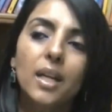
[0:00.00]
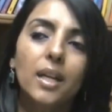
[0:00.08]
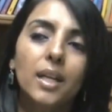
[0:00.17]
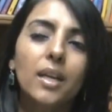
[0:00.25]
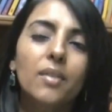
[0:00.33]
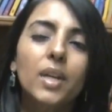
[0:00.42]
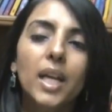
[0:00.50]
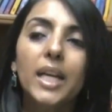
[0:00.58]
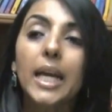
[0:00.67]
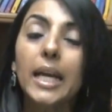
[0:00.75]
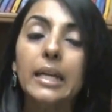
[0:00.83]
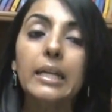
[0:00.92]
give it an
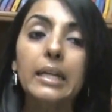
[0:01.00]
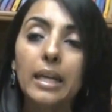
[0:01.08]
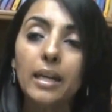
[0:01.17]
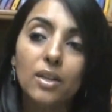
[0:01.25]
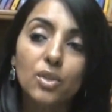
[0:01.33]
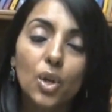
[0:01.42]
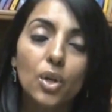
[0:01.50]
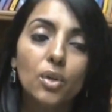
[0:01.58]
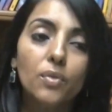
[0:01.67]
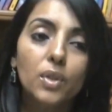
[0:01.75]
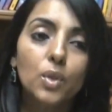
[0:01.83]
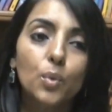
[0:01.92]
entertaining sort of a
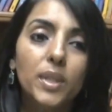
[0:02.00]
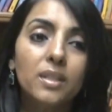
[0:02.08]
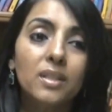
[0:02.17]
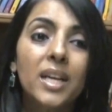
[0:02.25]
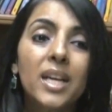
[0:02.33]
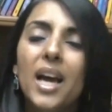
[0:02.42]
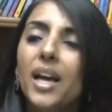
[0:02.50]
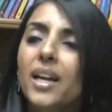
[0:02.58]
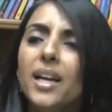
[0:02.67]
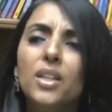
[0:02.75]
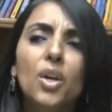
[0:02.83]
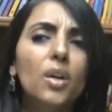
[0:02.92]
twist. And I
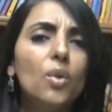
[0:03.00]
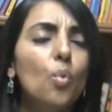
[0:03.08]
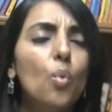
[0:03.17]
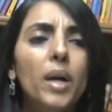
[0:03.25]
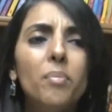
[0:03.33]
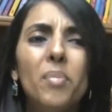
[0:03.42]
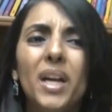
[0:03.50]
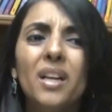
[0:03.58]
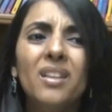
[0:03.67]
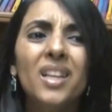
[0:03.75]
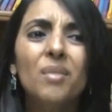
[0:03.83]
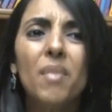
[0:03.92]
thought, what better
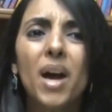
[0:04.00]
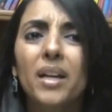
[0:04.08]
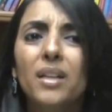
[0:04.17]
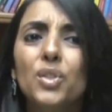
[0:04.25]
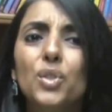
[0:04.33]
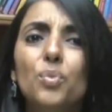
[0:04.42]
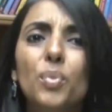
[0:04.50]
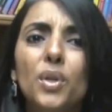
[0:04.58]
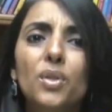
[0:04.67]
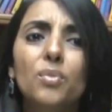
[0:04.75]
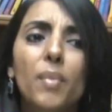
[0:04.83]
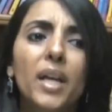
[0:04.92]
than marriages,
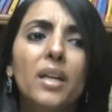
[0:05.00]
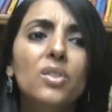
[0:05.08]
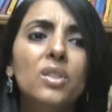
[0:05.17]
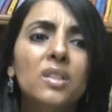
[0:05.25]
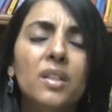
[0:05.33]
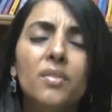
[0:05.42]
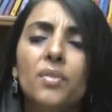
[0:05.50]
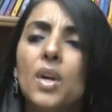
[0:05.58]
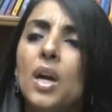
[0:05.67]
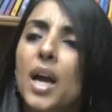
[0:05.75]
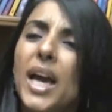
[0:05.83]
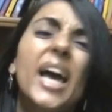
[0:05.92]
because marriages have,
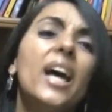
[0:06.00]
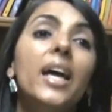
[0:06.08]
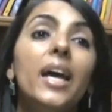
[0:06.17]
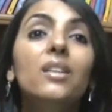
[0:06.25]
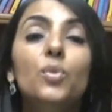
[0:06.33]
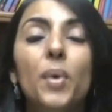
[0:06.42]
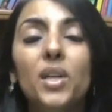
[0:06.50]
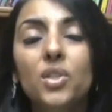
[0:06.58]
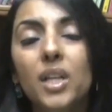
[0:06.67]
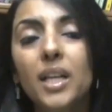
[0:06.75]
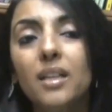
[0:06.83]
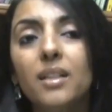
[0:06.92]
and
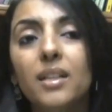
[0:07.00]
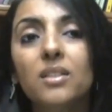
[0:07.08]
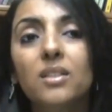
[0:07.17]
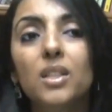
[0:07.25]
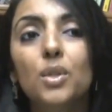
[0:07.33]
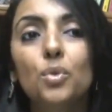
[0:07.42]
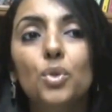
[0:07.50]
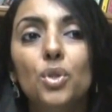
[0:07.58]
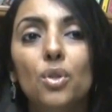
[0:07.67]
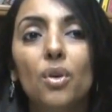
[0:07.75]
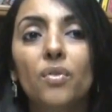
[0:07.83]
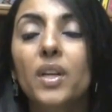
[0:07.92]
especially the institution
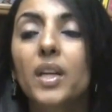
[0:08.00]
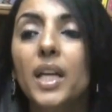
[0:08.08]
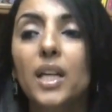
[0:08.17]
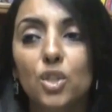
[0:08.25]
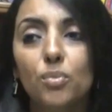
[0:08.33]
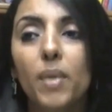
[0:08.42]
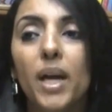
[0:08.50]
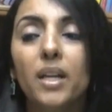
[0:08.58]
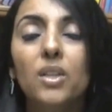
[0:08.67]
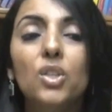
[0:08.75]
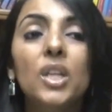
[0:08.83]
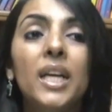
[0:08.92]
of arranged
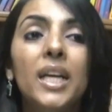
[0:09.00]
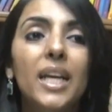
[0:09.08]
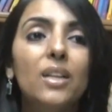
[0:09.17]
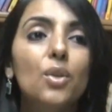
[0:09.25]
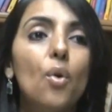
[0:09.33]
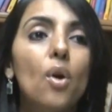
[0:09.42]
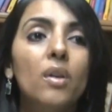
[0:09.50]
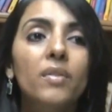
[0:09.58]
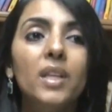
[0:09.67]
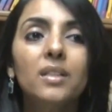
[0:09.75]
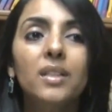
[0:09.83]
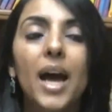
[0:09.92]
marriage, it
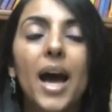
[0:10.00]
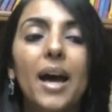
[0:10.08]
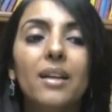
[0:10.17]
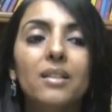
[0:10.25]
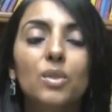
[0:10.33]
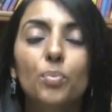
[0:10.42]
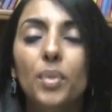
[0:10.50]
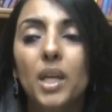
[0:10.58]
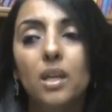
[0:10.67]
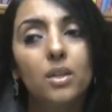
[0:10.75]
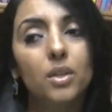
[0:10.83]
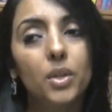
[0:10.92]
always has piqued
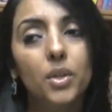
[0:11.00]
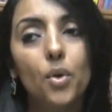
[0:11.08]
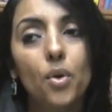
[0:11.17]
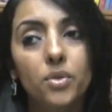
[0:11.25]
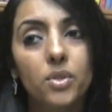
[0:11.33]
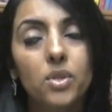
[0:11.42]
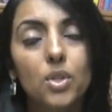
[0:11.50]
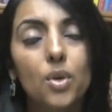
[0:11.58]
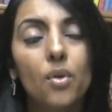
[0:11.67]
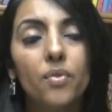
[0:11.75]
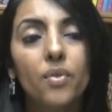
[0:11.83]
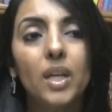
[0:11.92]
the curiosity of
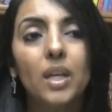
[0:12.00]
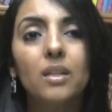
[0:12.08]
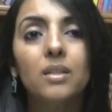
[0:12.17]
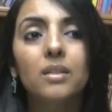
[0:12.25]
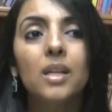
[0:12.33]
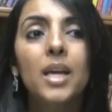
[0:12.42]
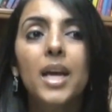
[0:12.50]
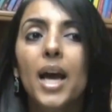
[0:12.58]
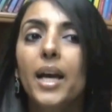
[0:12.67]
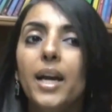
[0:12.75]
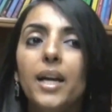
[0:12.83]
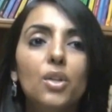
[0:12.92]
readers,
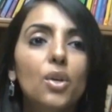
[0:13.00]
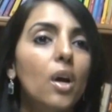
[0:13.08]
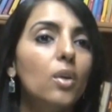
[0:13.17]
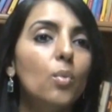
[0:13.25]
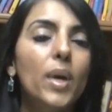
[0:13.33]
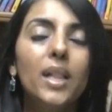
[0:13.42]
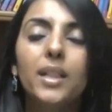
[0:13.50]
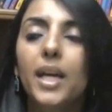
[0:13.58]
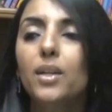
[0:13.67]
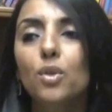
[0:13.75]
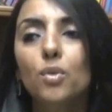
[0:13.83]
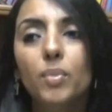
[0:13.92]
and I thought, well,
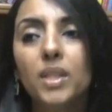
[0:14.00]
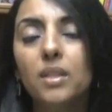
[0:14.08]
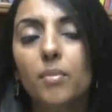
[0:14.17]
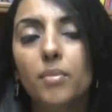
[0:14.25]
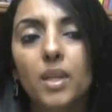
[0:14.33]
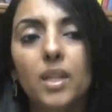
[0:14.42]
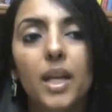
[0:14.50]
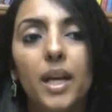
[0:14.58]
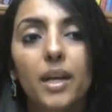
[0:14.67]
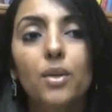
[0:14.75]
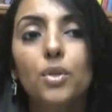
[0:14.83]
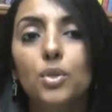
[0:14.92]
that could be something that I
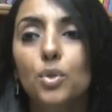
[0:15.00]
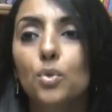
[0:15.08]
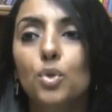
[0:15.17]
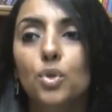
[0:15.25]
could use